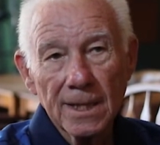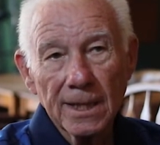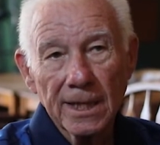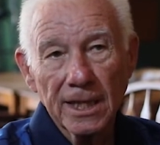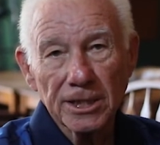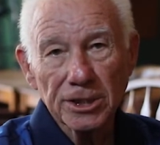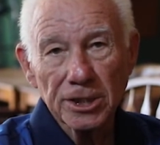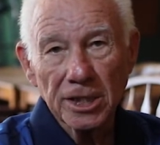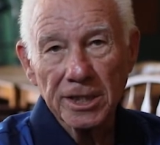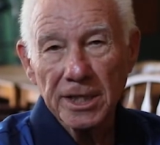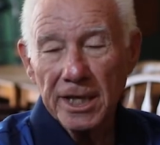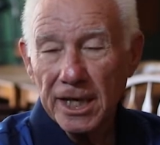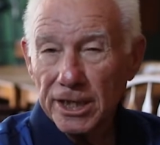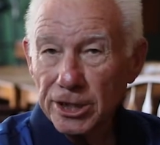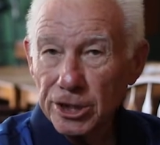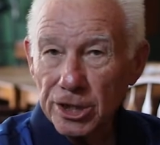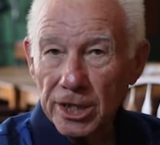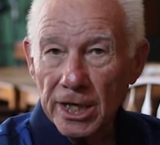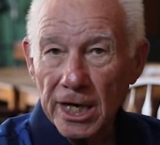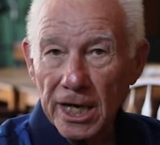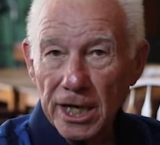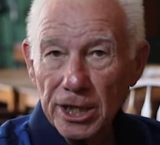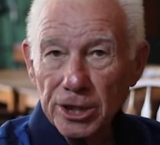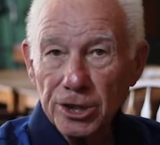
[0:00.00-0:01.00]
as a
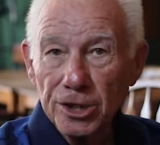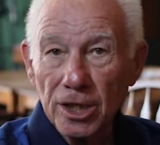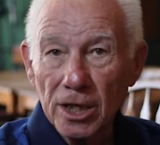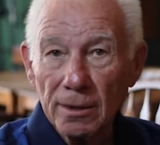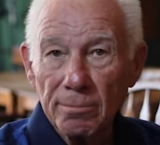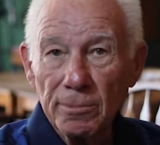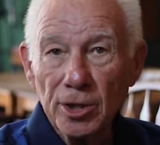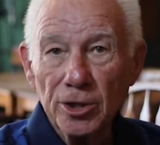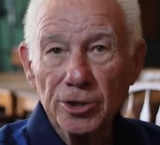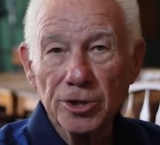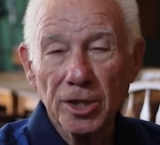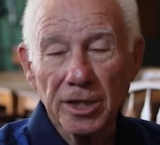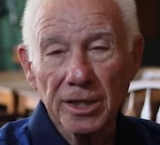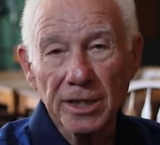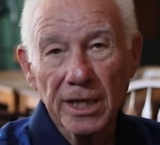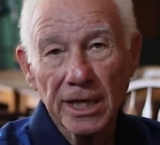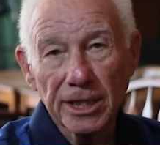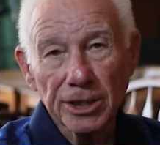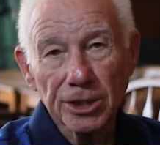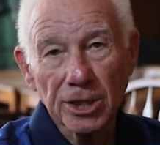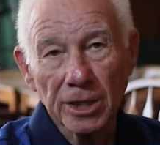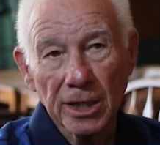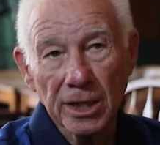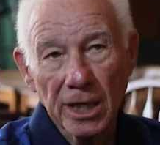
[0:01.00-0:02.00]
destination, a music
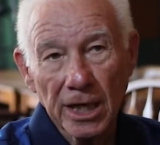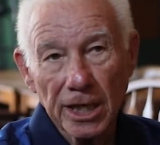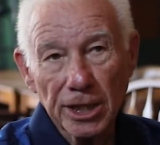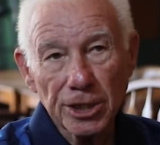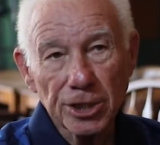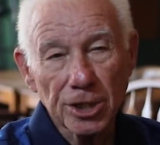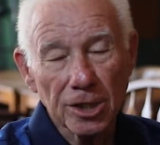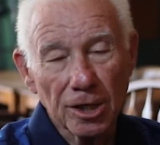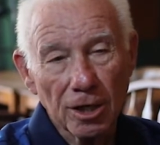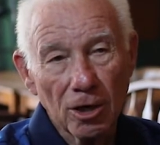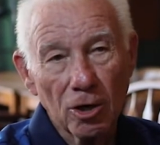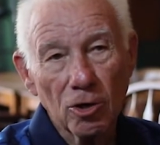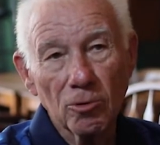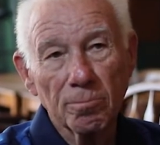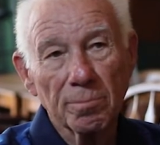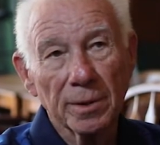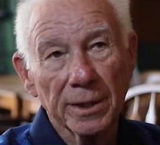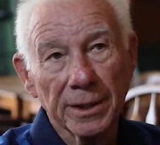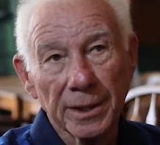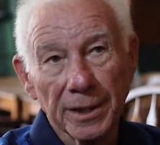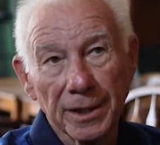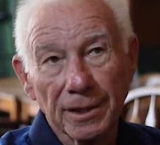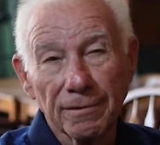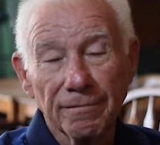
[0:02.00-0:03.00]
destination,
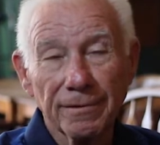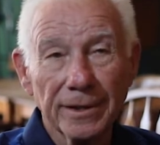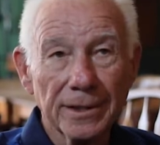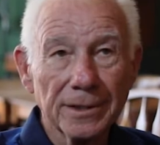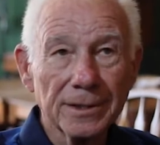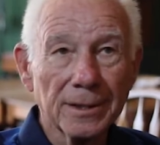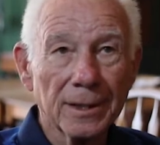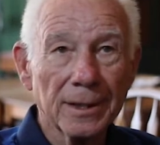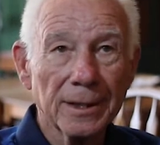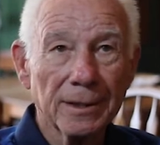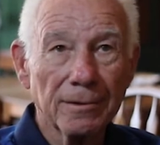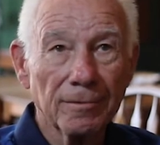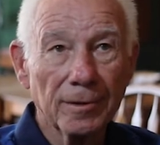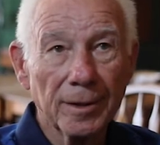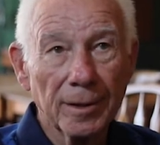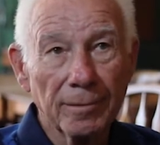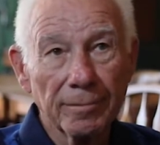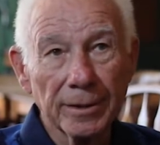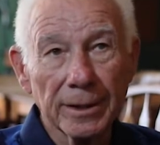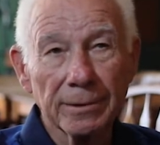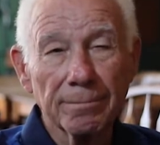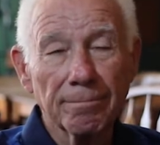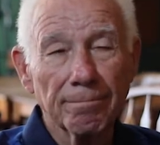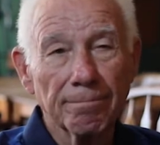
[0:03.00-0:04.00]
hoping that eventually we
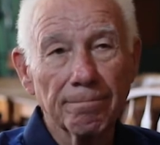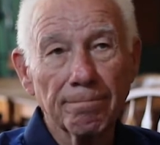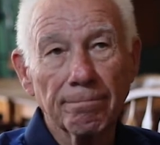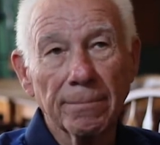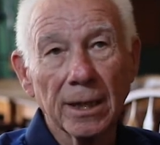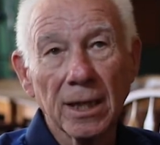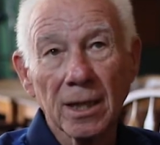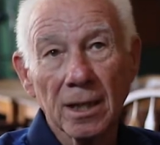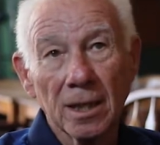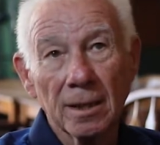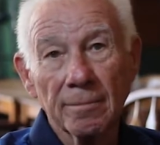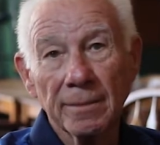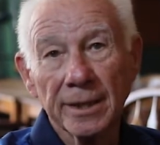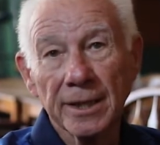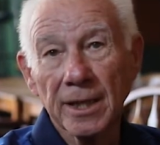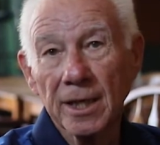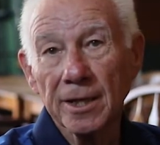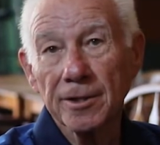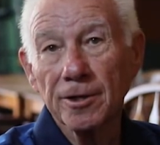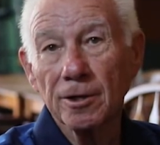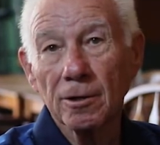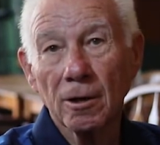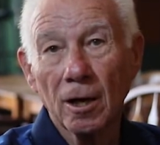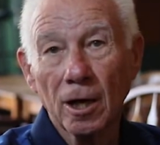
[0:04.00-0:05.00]
would become
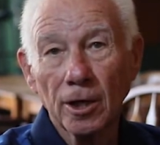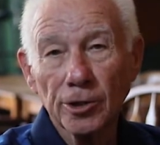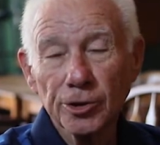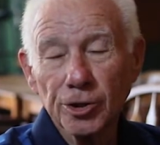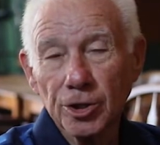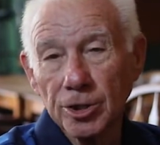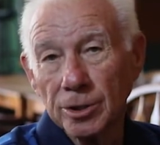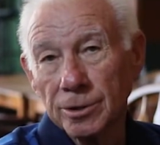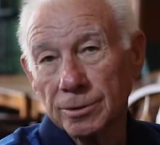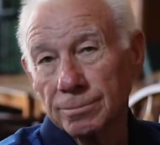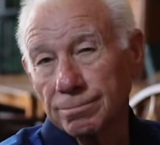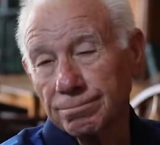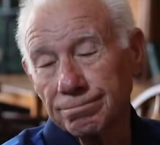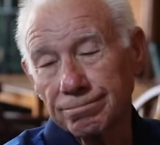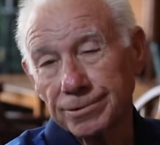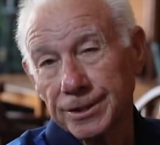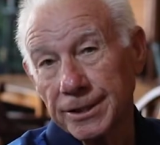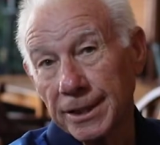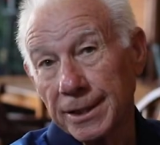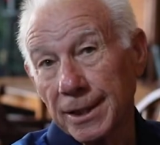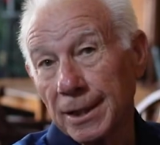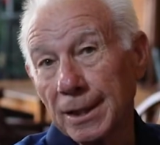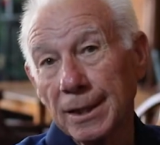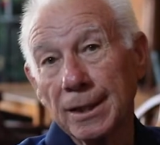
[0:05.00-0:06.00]
another Austin
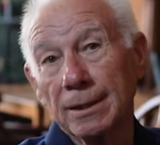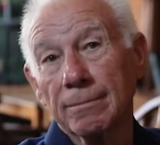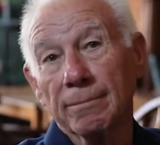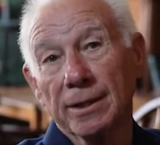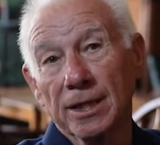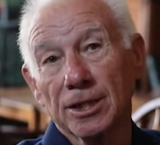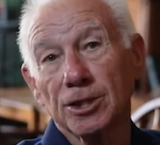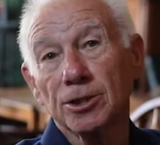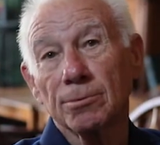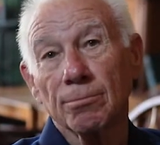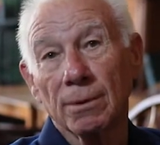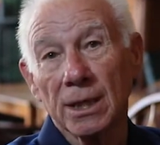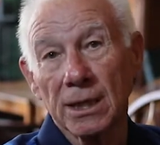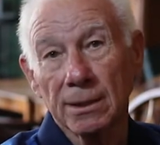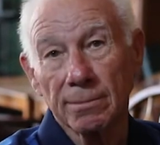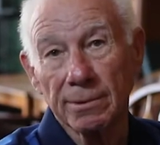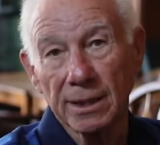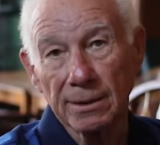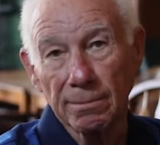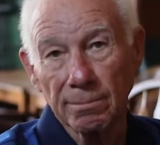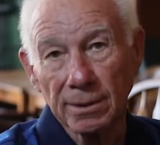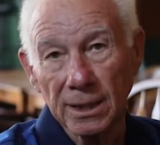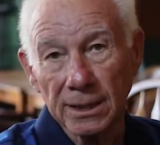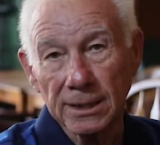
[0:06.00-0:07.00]
city limits
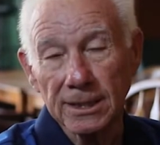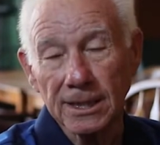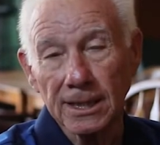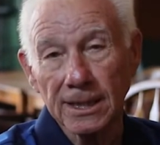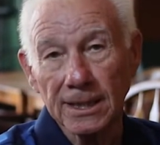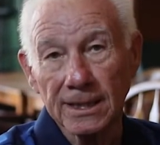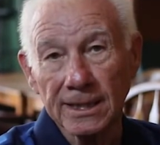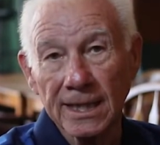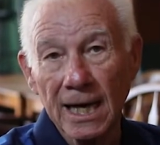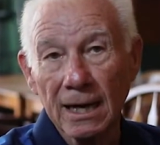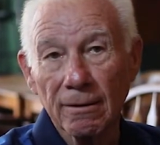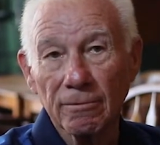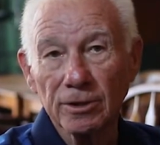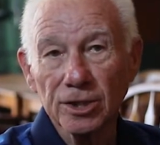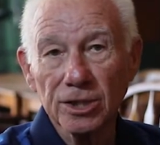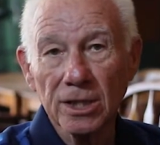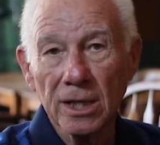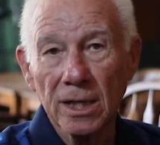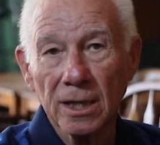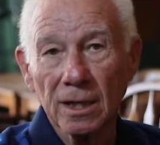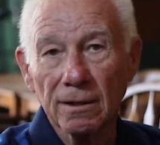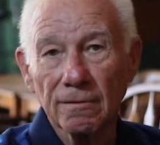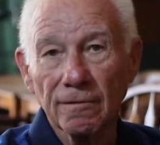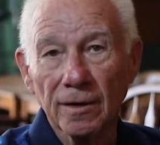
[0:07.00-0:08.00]
maybe. But that was
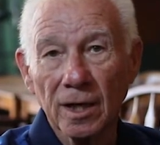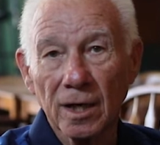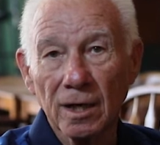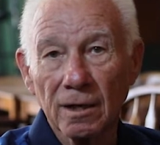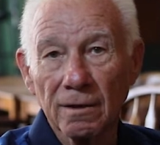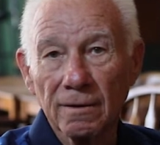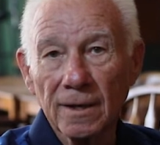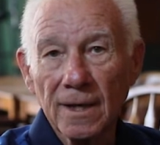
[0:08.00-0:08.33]
kind of our